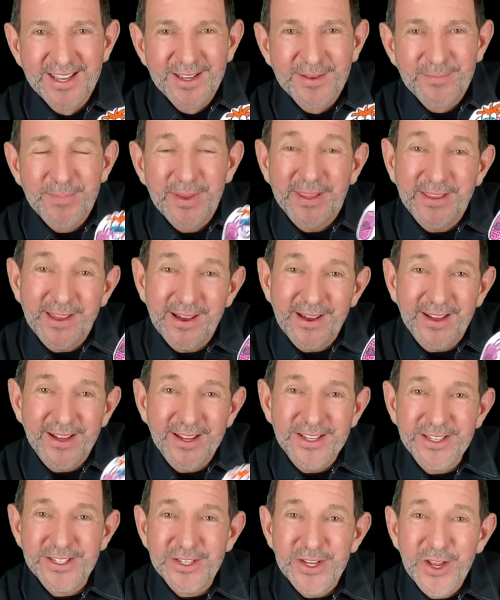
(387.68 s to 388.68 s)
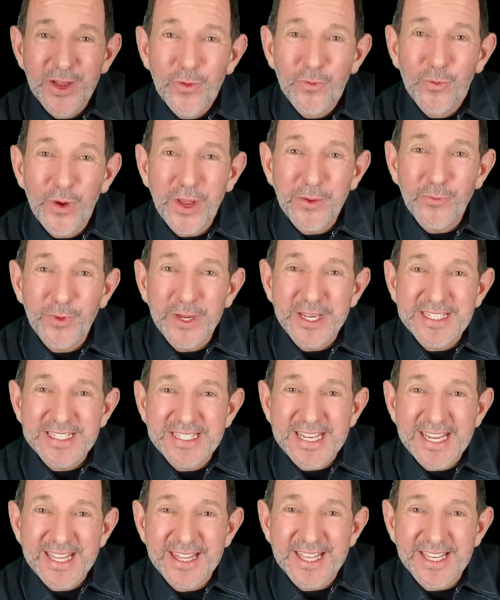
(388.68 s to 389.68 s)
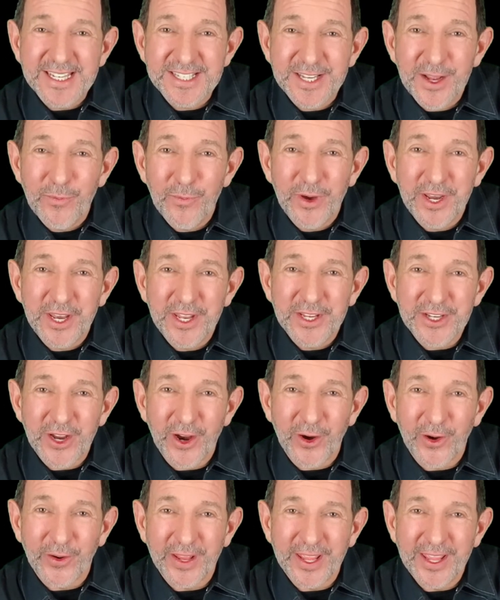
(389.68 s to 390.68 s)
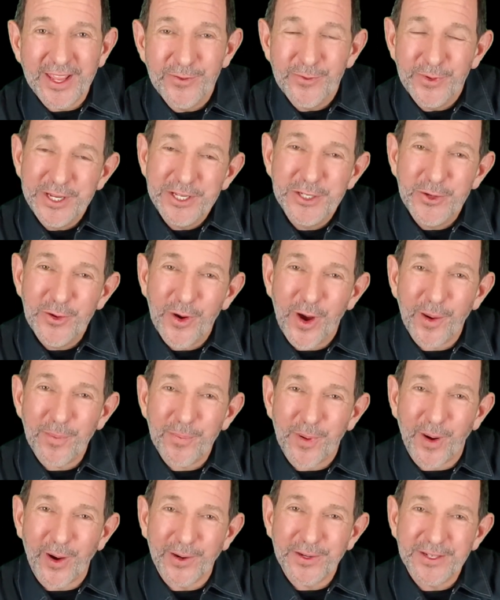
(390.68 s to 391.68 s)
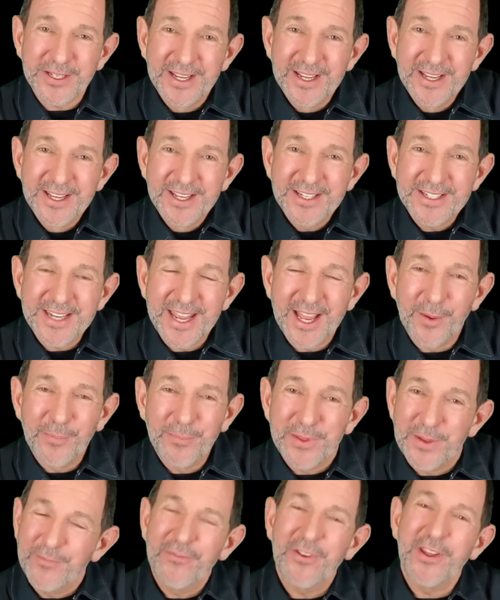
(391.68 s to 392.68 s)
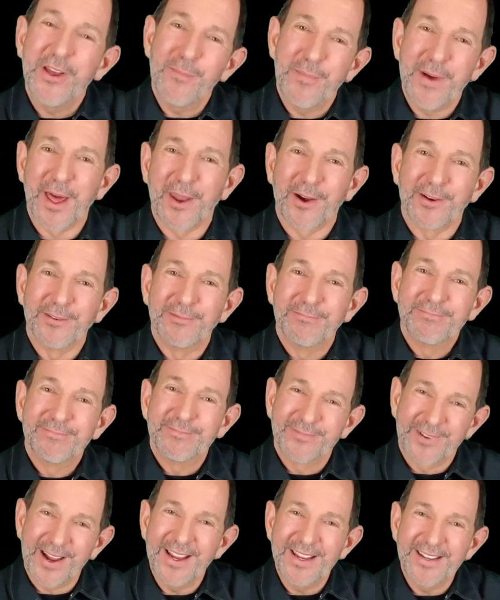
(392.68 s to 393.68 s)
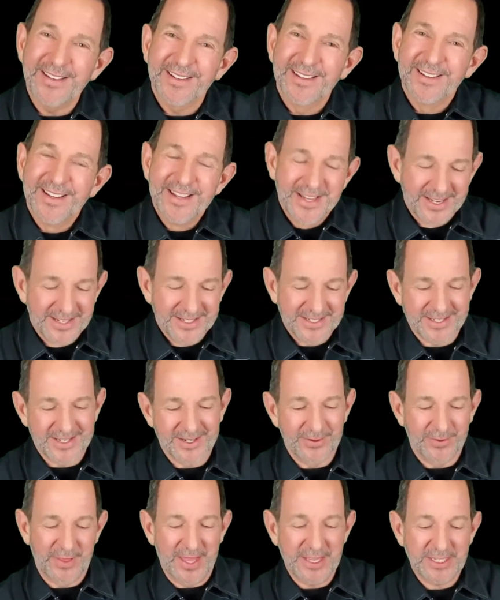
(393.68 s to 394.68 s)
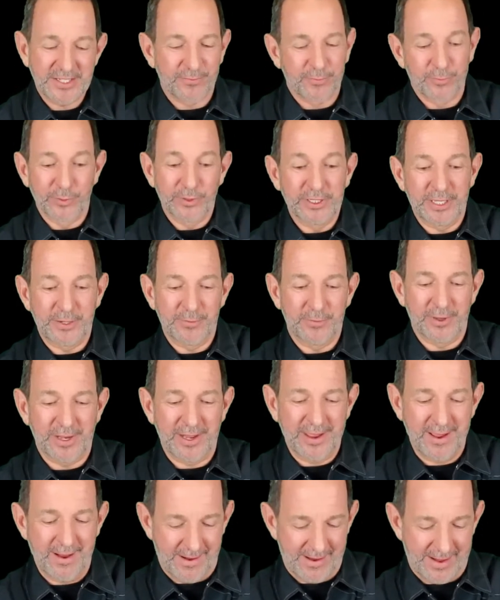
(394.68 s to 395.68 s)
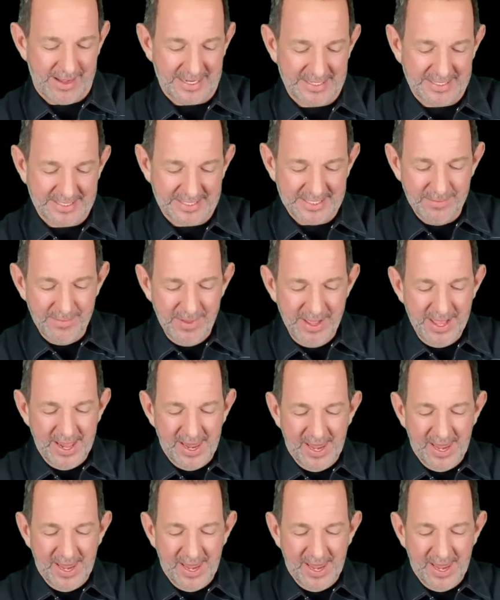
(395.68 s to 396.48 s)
Because when we see that someone is hurting, we do our part to help them feel better, right? So that's really, really awesome.